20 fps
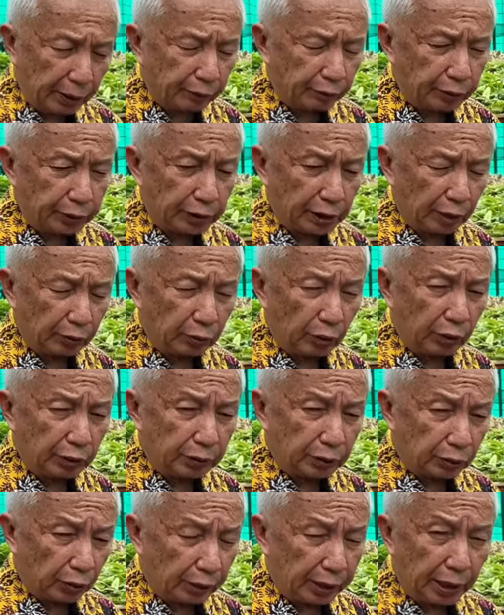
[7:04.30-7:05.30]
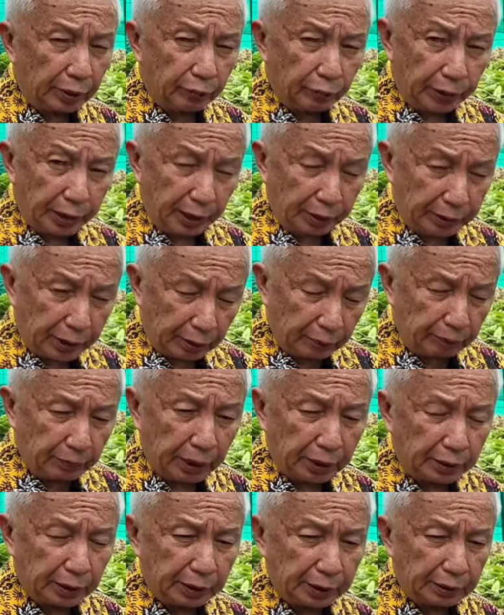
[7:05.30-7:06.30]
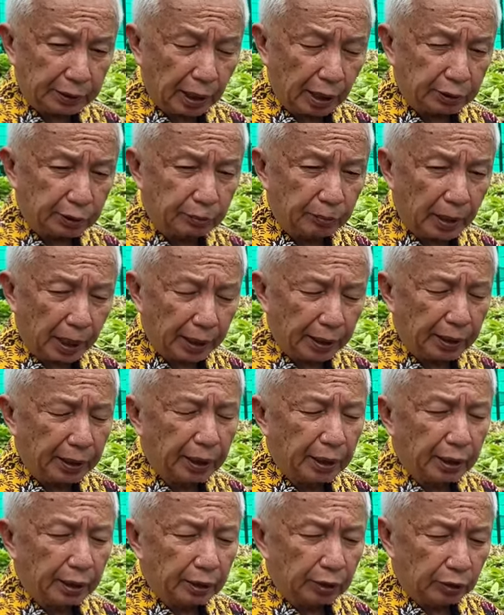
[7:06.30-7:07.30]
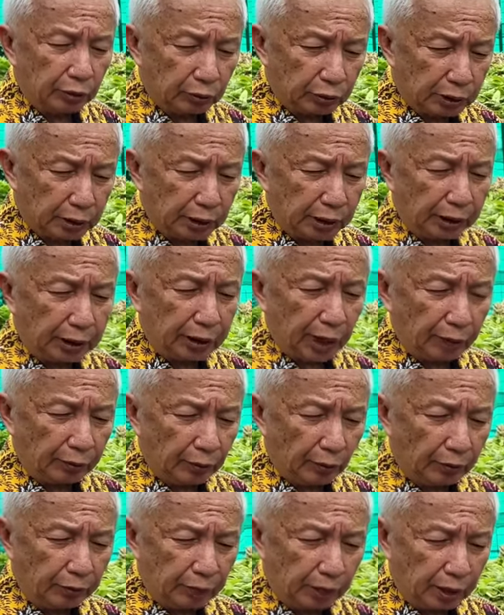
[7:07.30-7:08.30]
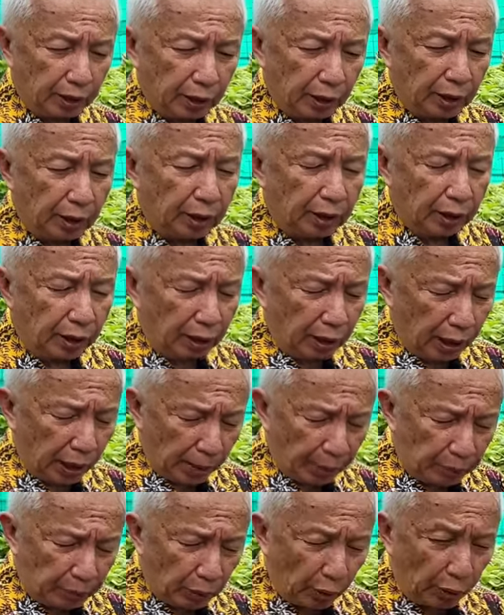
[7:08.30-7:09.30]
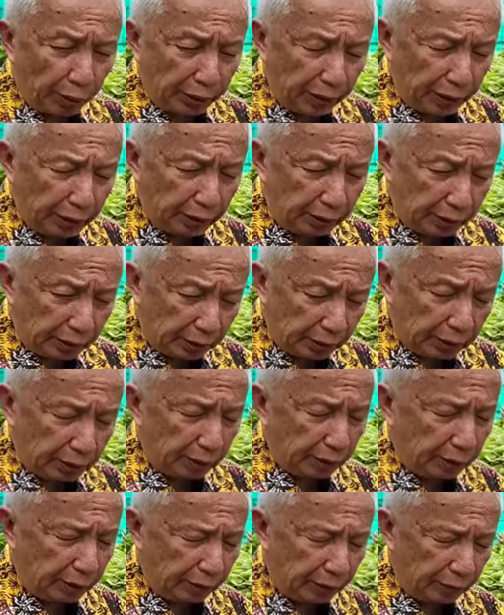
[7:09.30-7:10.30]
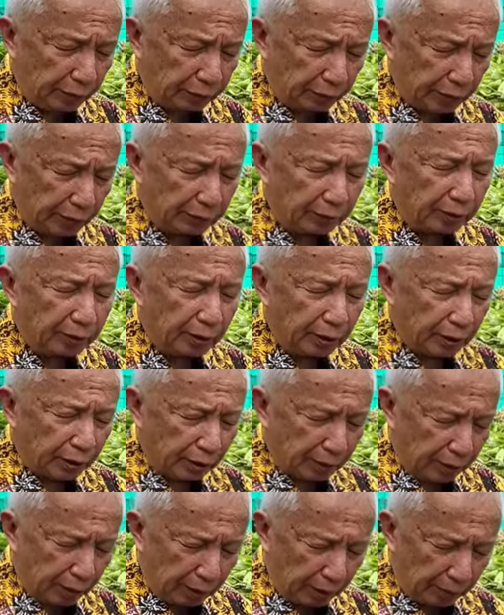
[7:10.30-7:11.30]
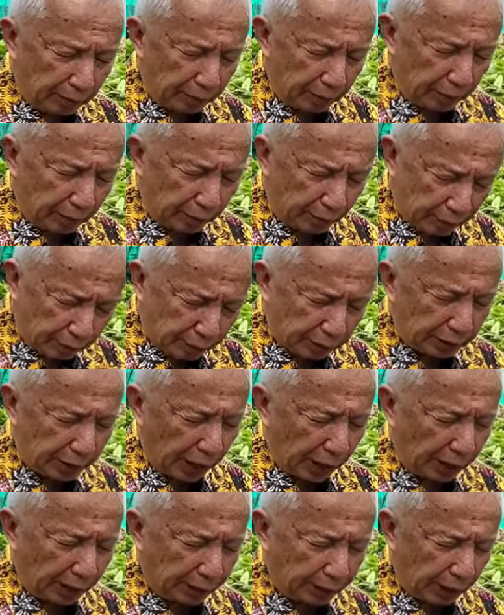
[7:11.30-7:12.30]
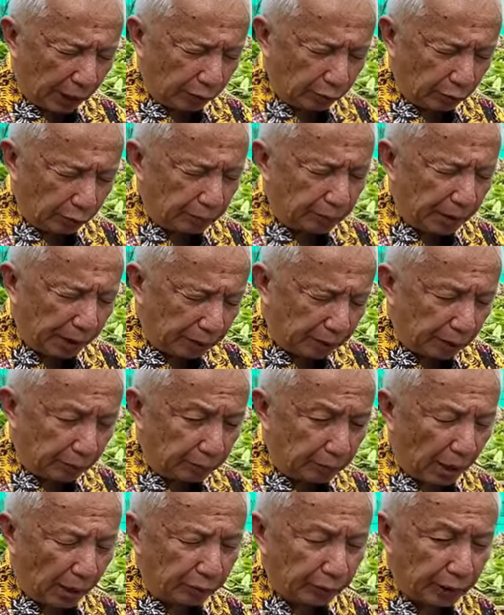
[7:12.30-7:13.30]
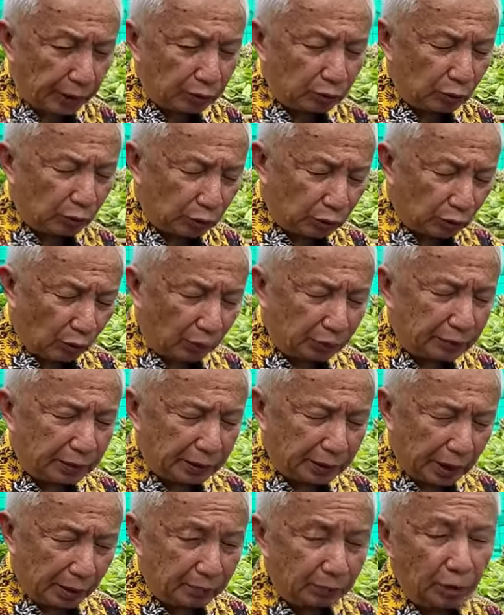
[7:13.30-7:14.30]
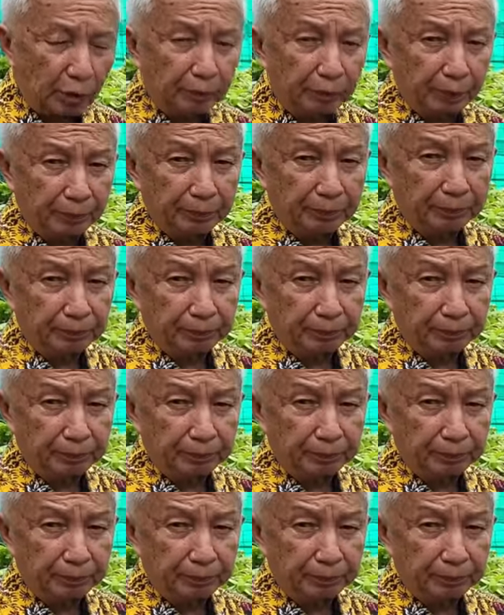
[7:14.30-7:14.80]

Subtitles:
and which are not. So then we can get better results by, you see, kind of employing different, say, kind of mental power to solve the same problem.